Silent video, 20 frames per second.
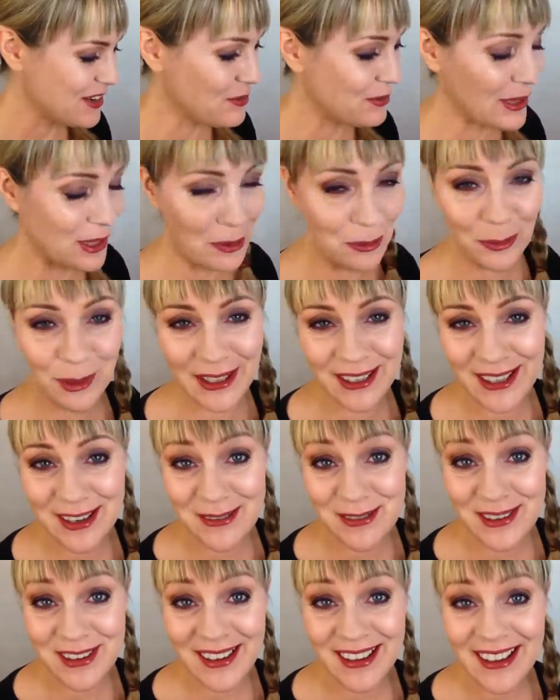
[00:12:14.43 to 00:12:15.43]
Well,
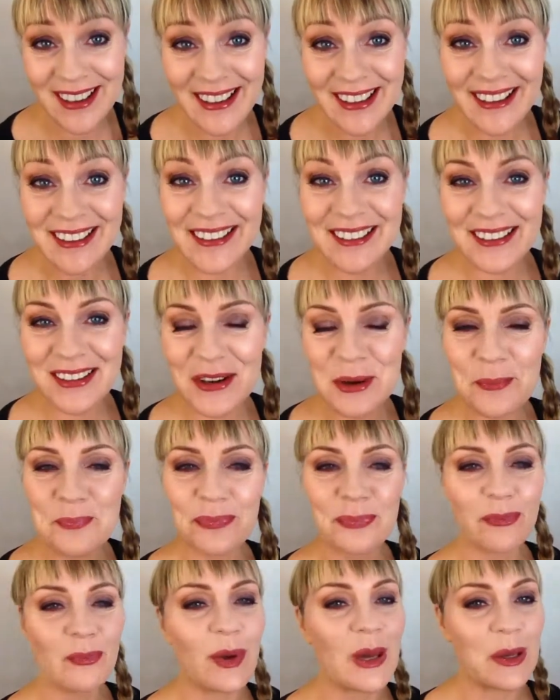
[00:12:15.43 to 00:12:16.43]
whatever, you know.
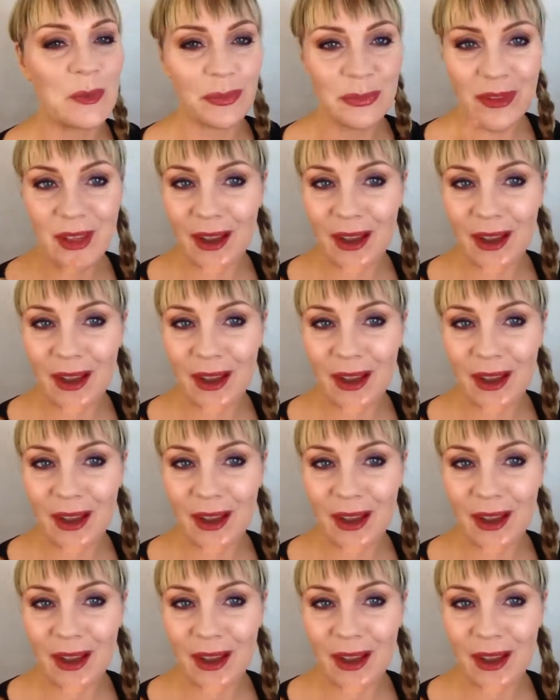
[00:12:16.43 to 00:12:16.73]
But